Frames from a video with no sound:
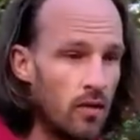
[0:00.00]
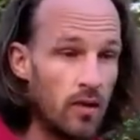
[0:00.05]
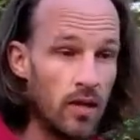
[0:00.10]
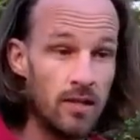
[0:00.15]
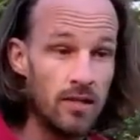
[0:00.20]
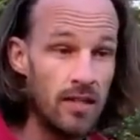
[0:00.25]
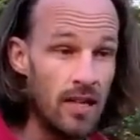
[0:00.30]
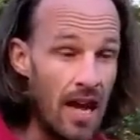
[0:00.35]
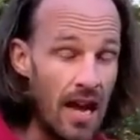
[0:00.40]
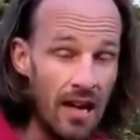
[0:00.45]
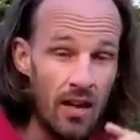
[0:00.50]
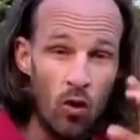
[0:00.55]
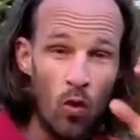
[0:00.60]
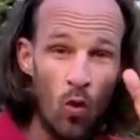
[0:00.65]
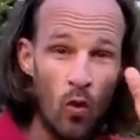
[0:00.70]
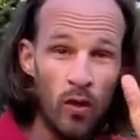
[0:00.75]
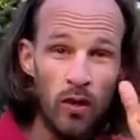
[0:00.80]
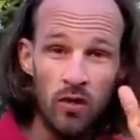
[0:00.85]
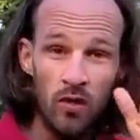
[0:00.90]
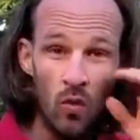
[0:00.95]
and it's not
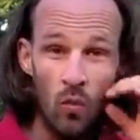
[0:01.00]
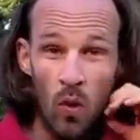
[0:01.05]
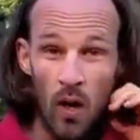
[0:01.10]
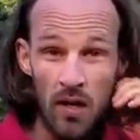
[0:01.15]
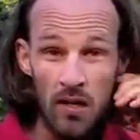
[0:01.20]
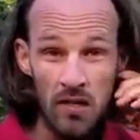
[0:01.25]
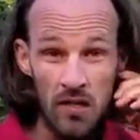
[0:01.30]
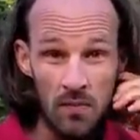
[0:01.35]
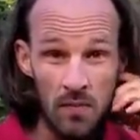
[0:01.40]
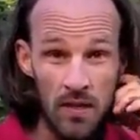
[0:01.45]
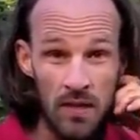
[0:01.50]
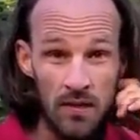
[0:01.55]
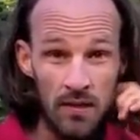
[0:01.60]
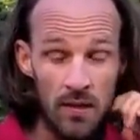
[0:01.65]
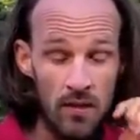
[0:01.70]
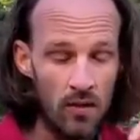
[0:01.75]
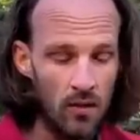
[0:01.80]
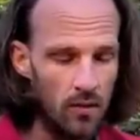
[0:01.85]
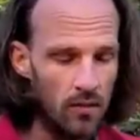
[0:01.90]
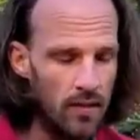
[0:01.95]
going to want to be
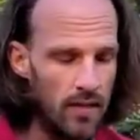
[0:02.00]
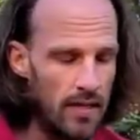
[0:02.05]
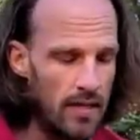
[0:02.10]
still.